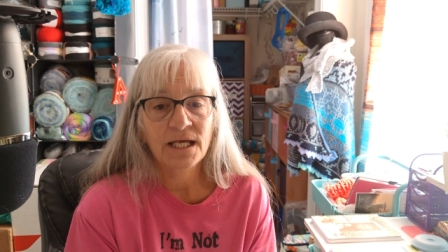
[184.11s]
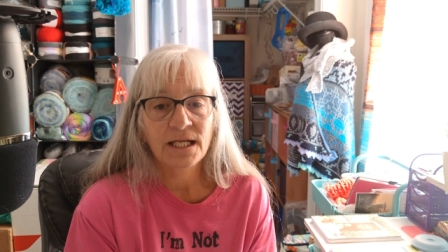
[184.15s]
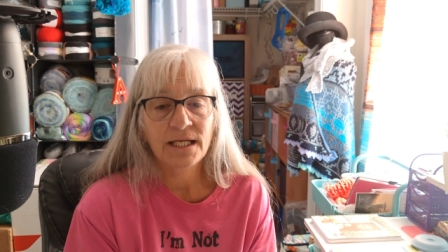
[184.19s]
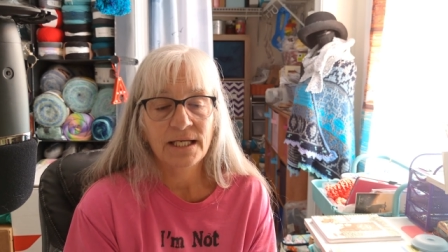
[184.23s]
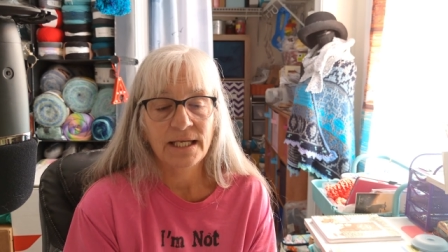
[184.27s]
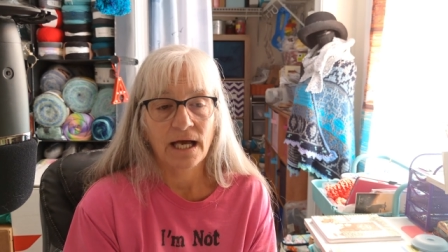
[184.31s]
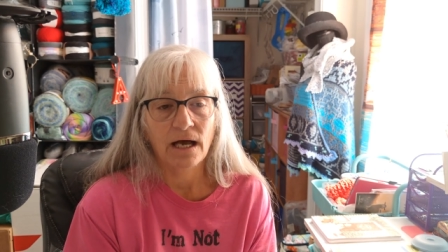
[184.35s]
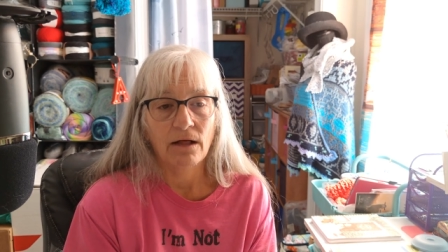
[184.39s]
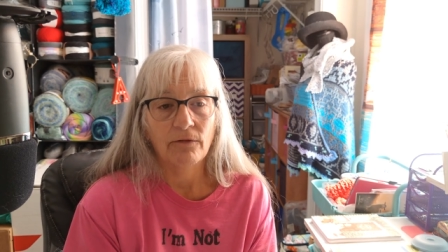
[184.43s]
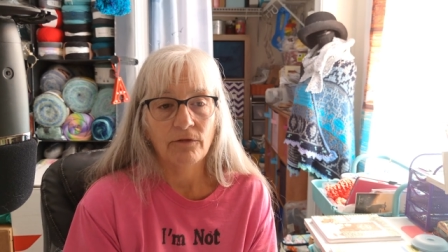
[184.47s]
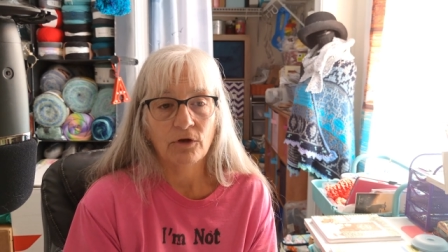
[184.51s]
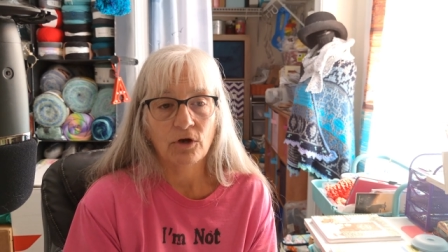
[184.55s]

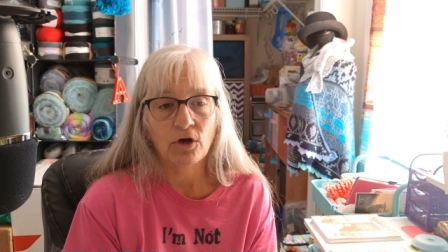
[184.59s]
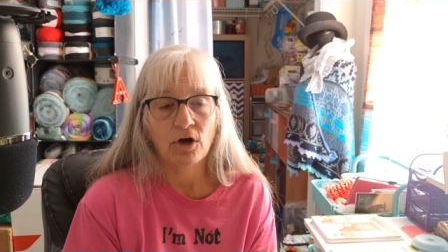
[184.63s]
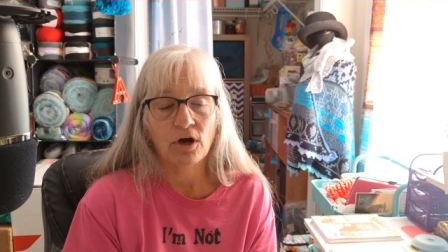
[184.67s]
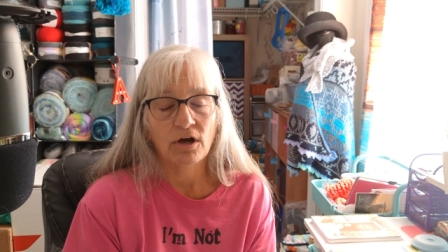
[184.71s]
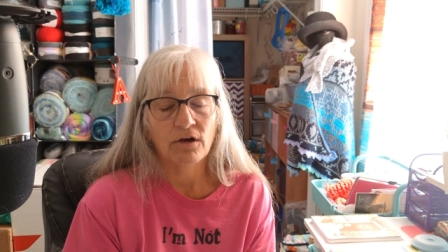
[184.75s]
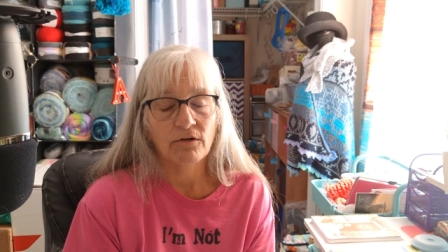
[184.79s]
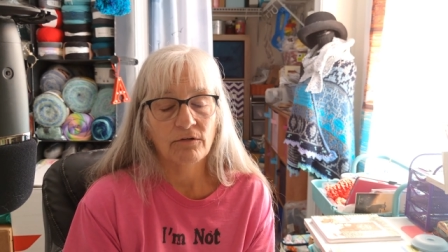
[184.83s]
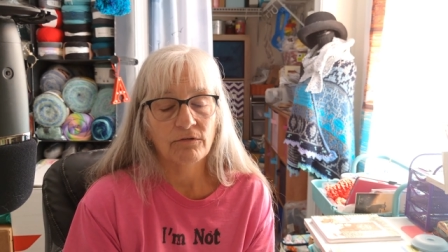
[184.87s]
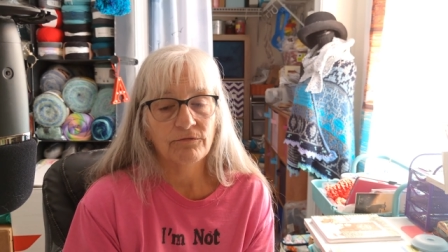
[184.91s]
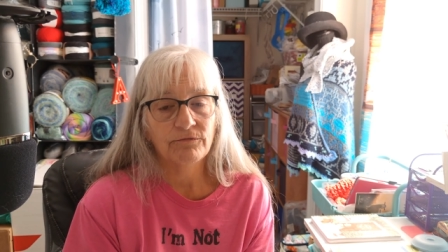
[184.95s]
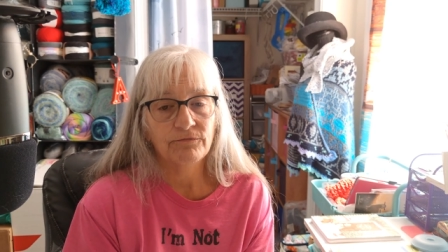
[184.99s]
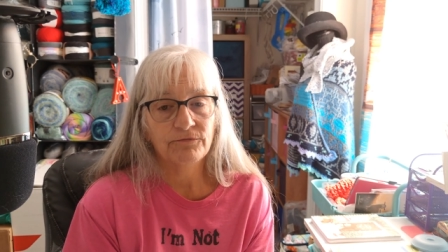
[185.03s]
Now, there
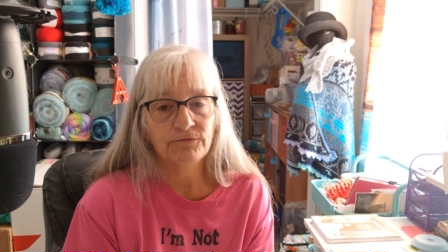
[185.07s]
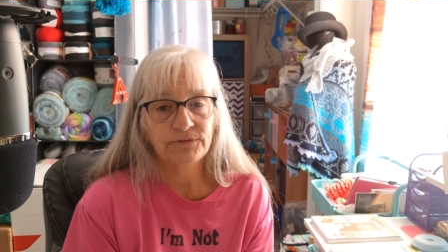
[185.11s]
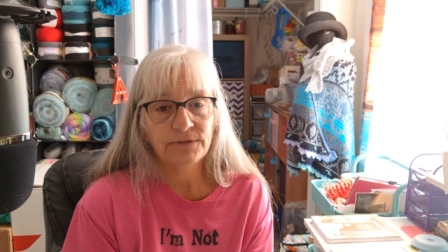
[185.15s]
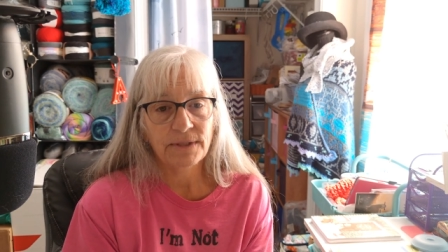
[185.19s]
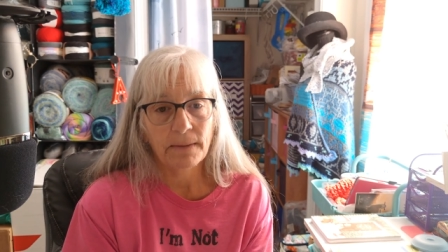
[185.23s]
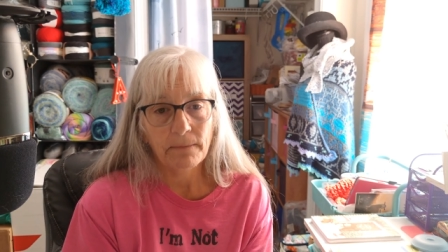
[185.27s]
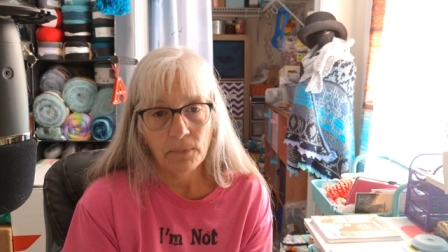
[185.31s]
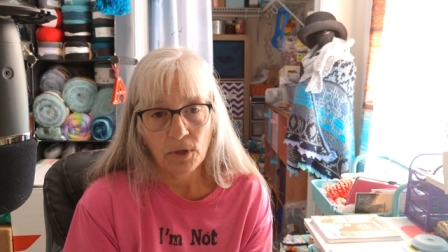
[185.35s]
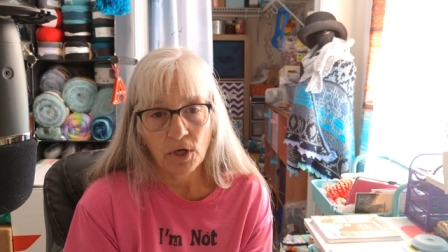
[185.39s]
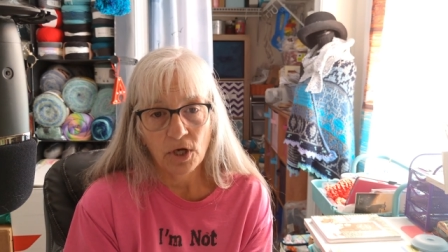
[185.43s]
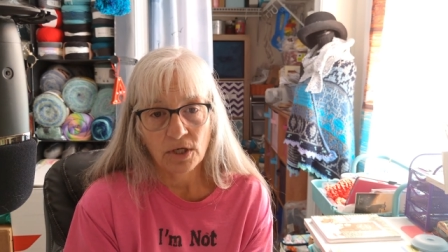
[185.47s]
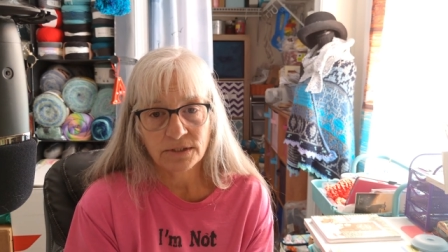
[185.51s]
are
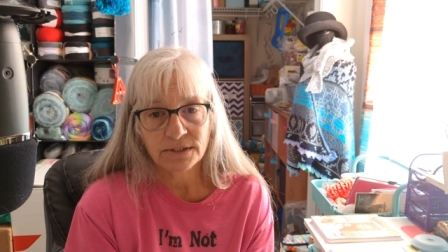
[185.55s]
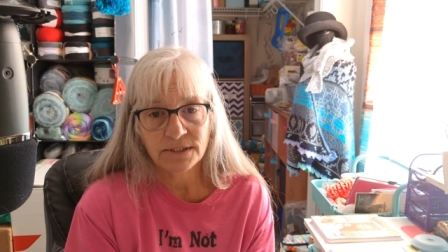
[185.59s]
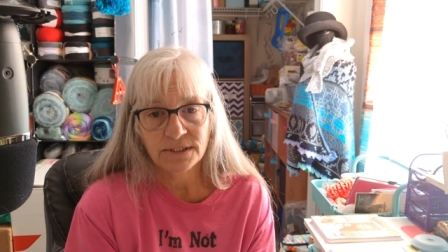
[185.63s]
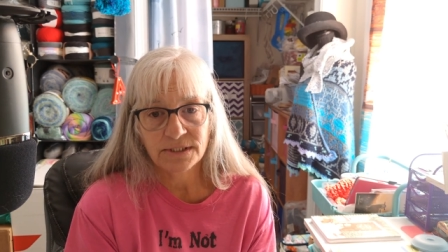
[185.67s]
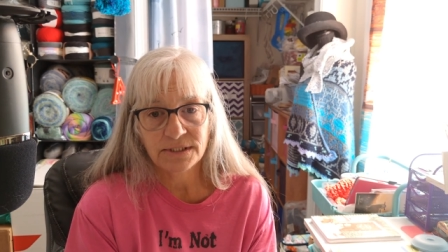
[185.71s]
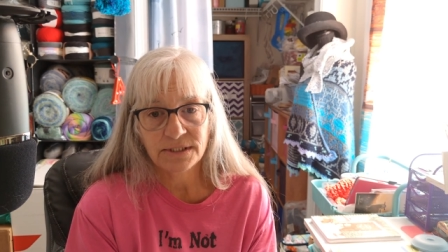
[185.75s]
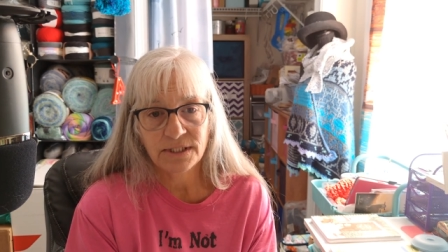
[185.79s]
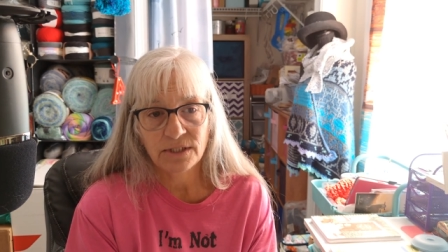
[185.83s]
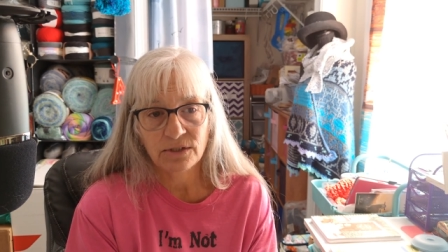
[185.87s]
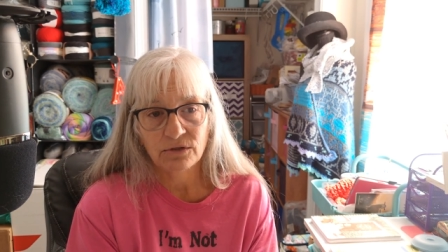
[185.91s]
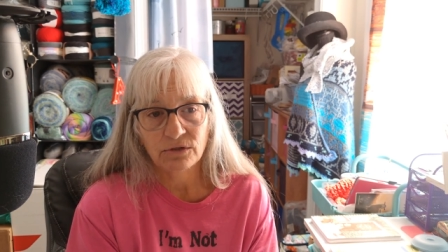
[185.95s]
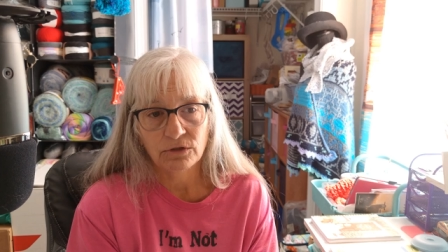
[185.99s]
some
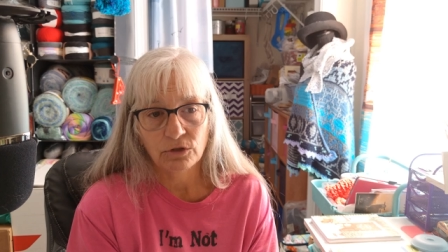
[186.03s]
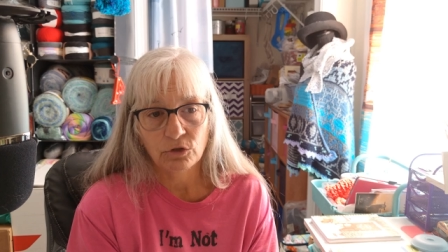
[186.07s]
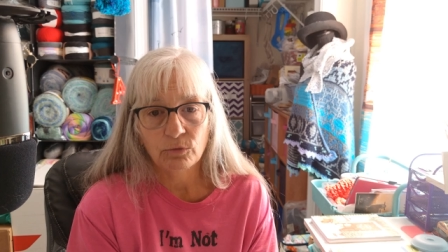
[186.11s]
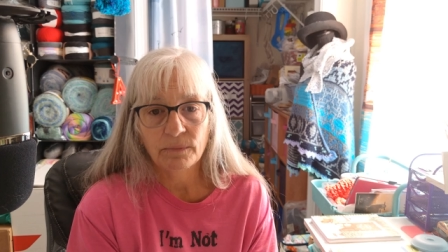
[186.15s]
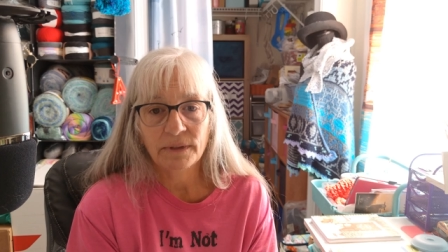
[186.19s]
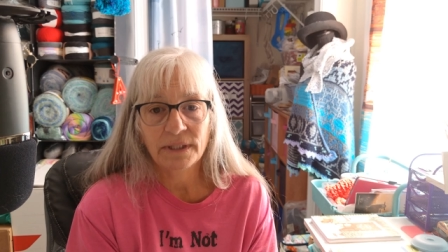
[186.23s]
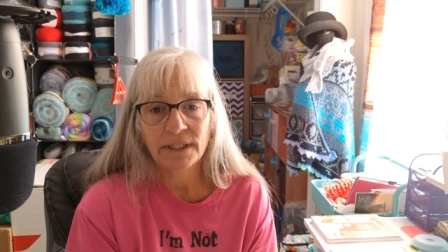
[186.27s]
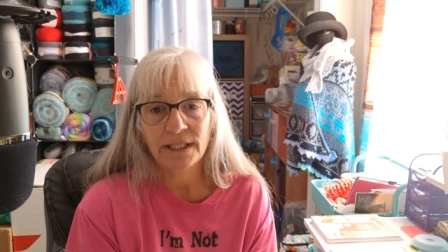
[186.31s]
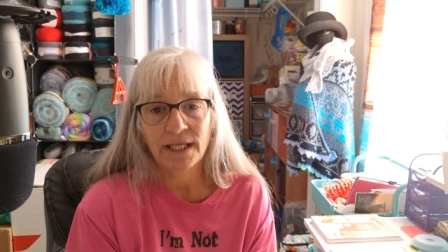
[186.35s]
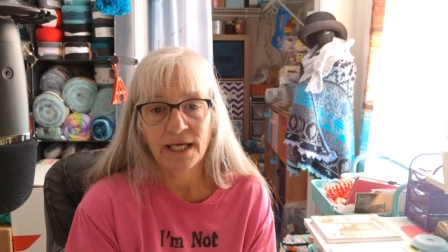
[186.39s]
boxes that are a little bit